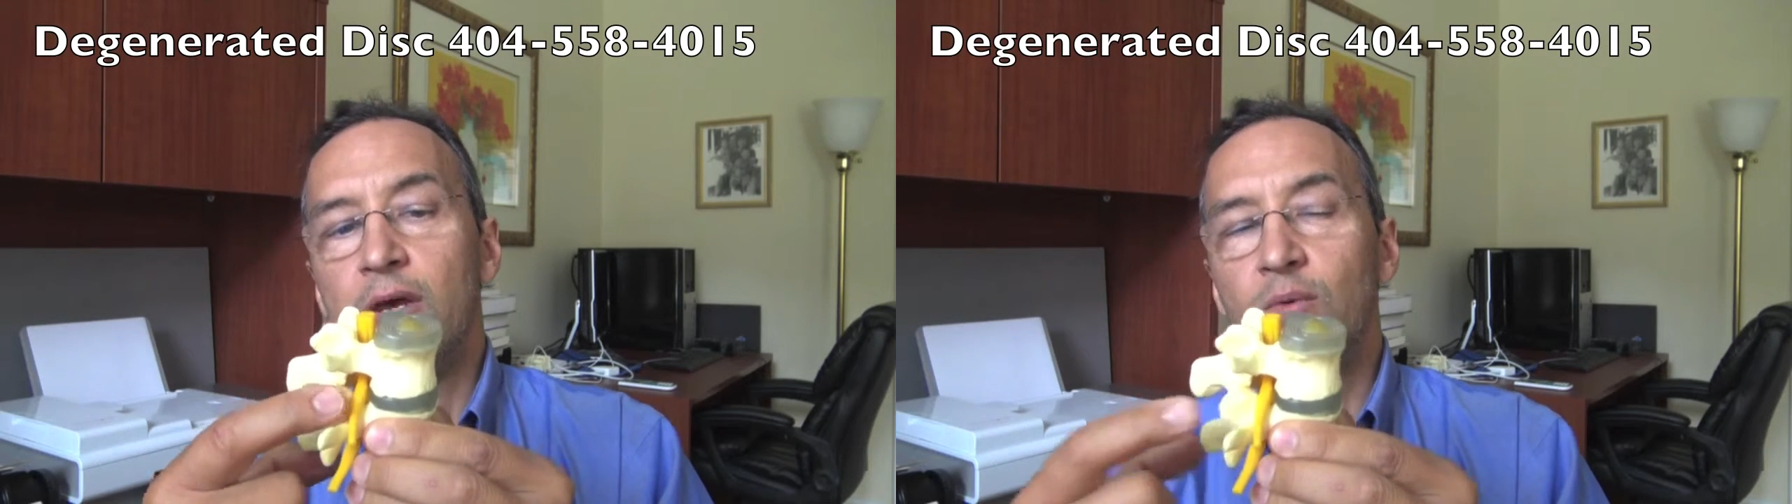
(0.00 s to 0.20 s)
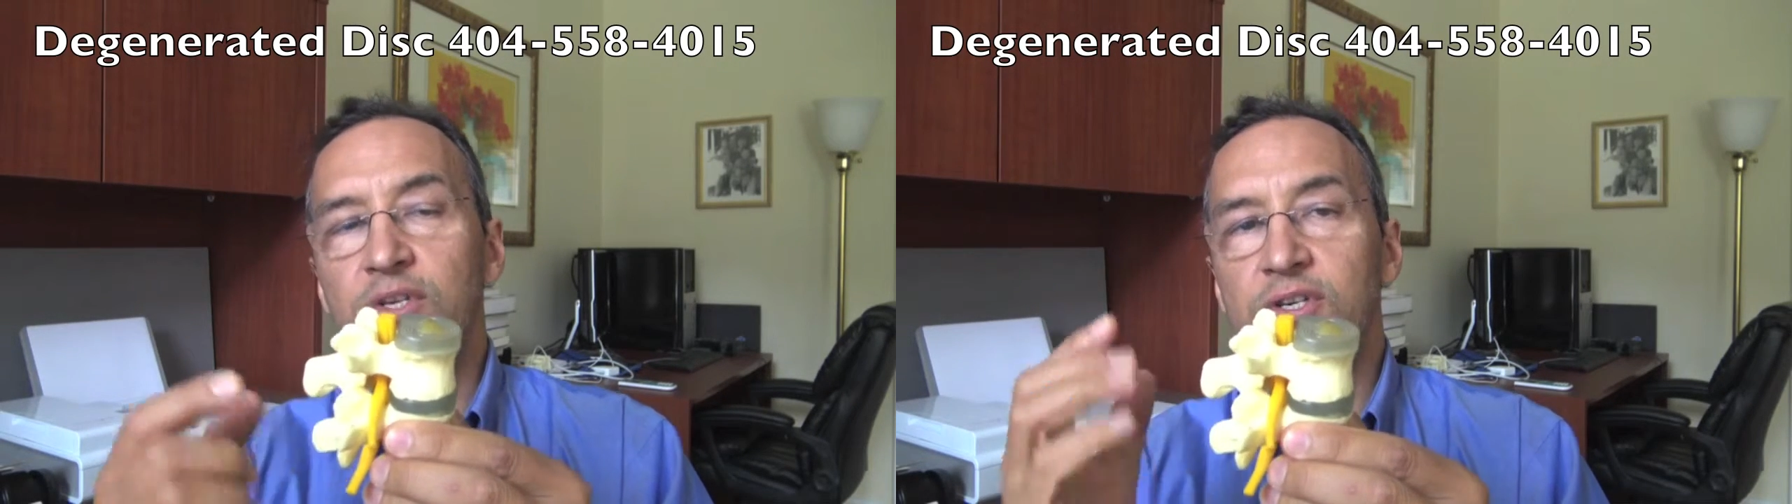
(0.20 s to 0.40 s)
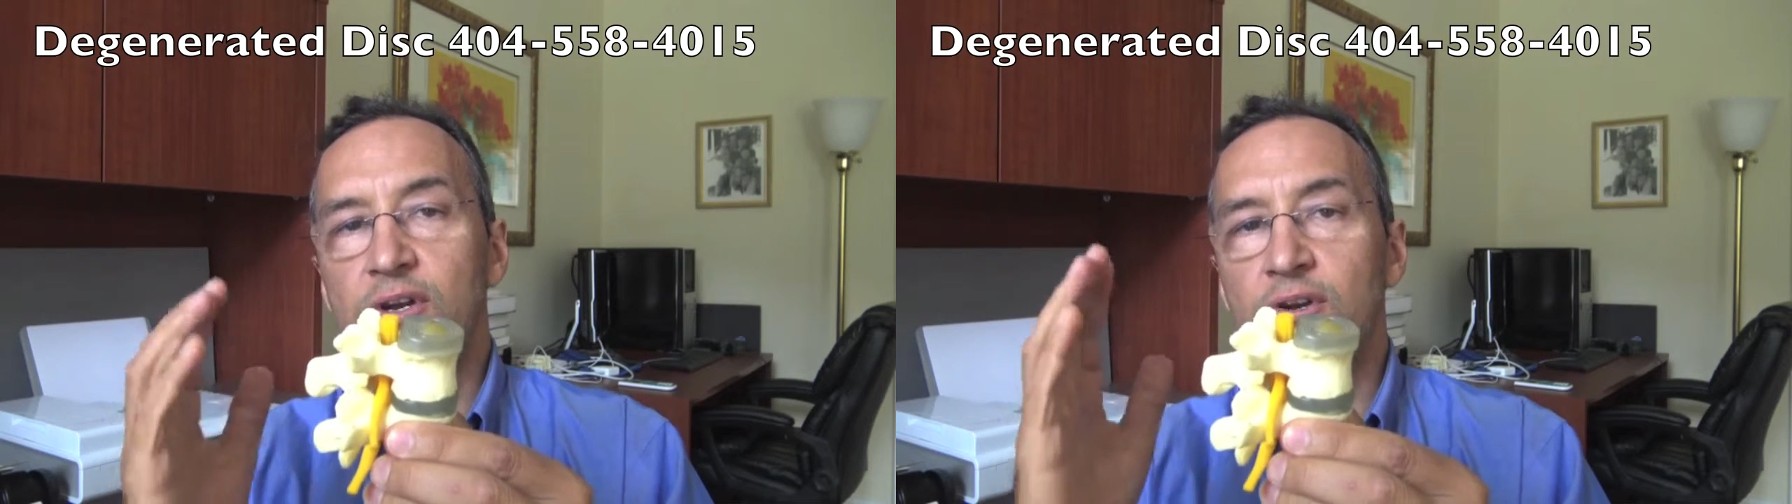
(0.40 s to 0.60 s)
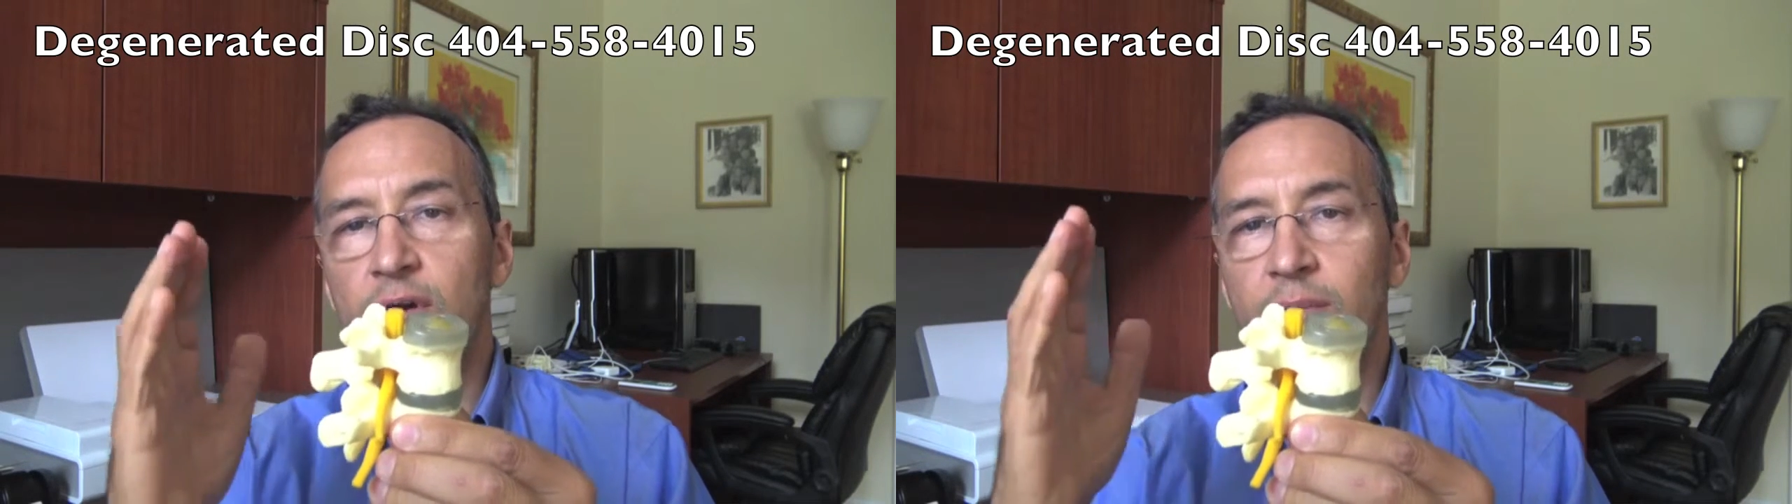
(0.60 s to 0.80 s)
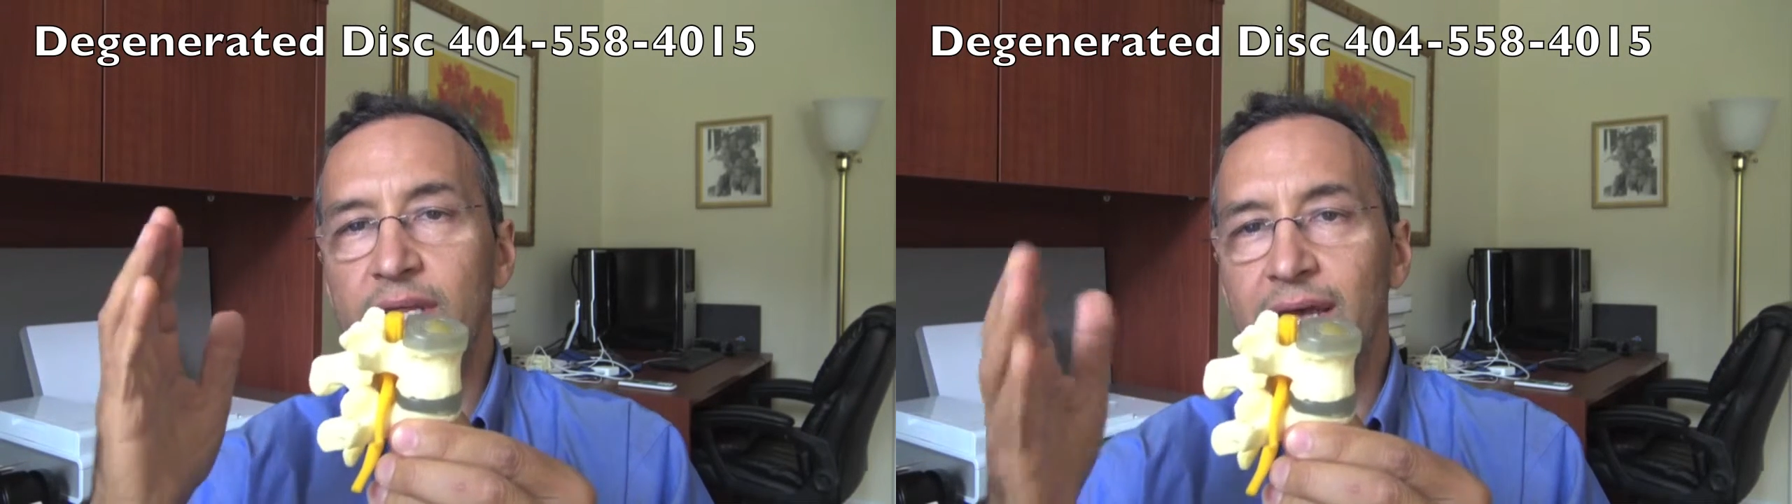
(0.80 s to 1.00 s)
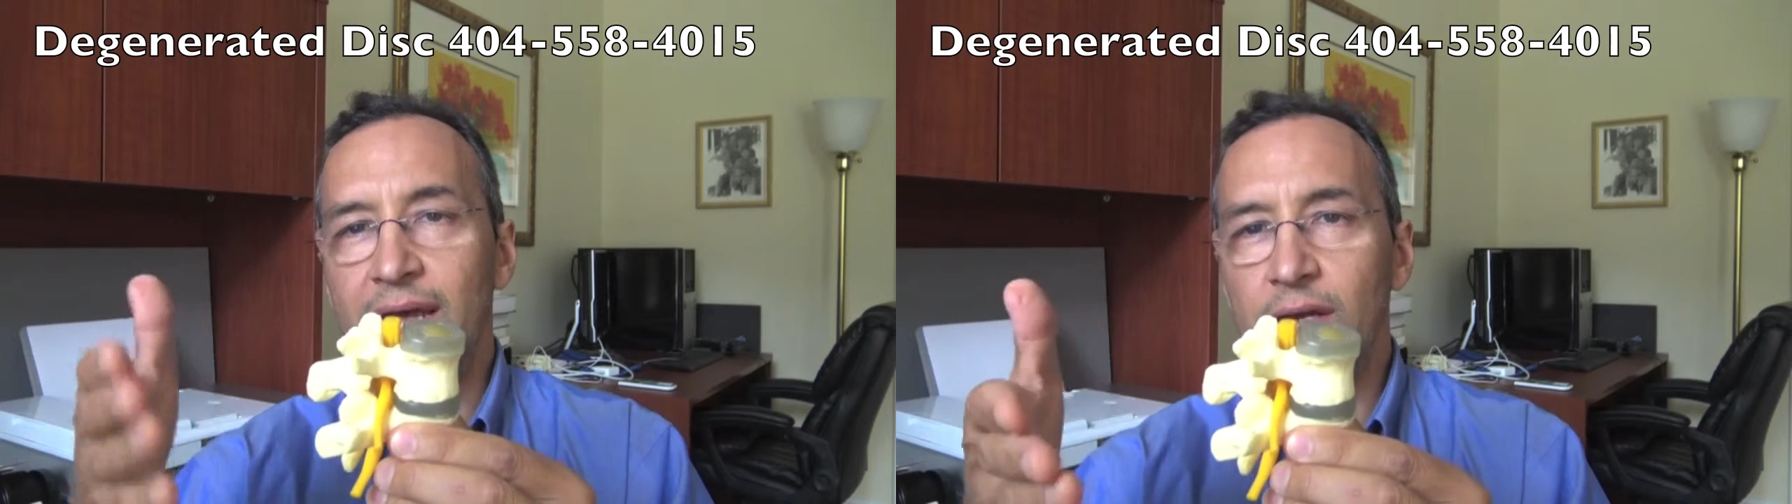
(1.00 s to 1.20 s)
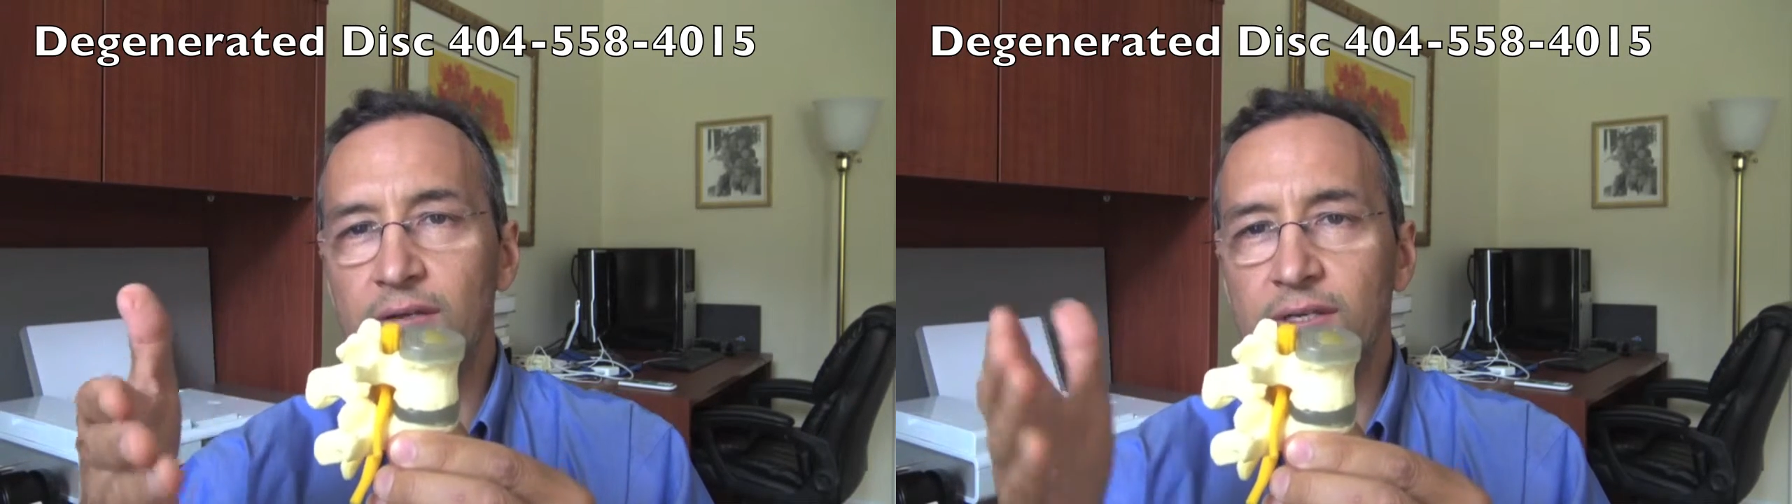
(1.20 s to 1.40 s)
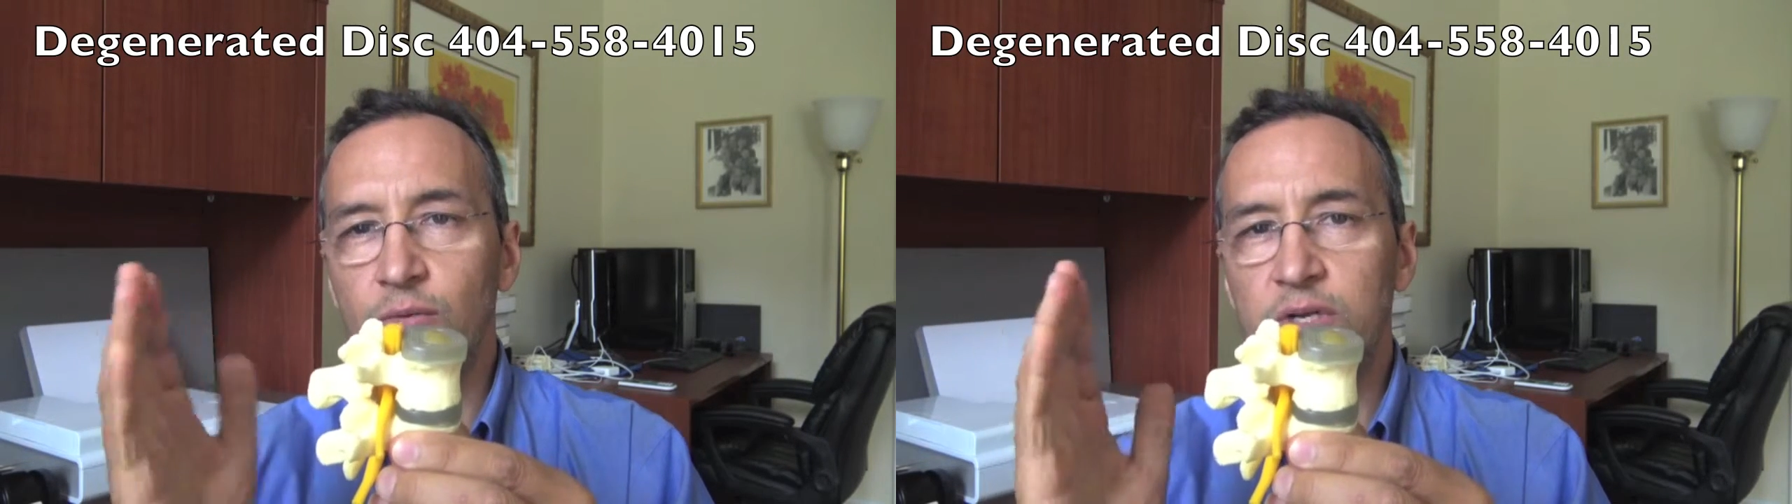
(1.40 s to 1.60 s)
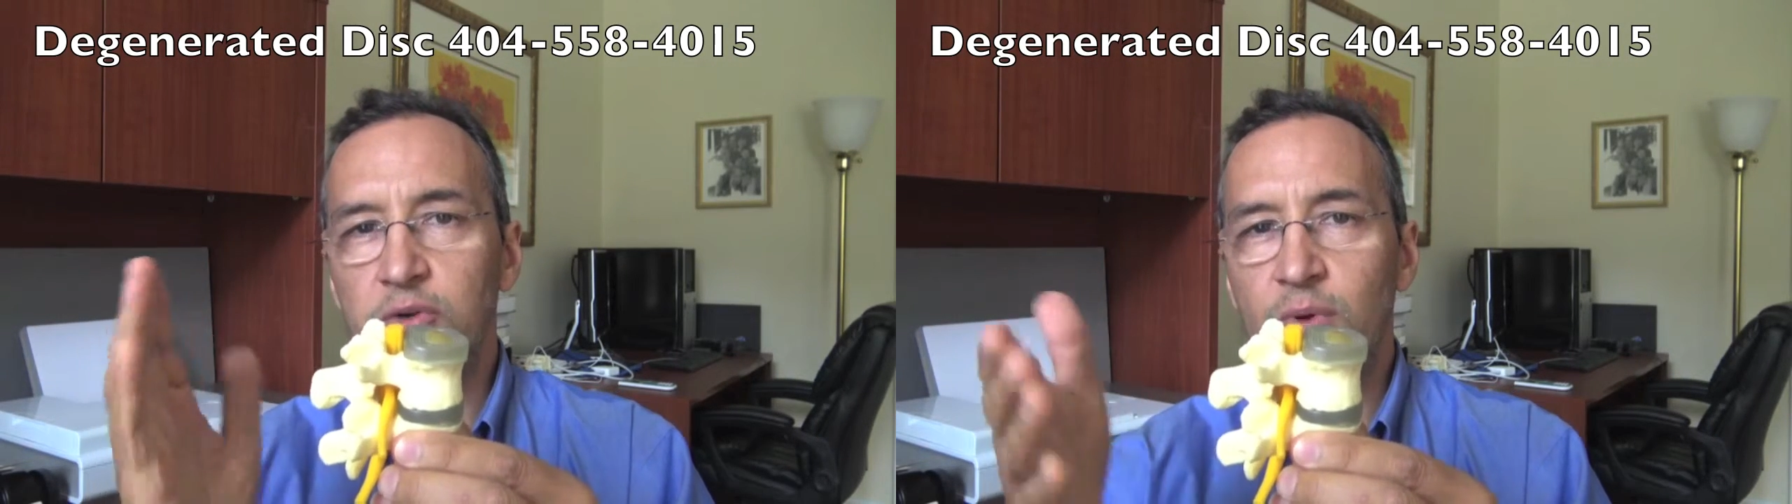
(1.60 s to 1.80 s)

which determine the angles at which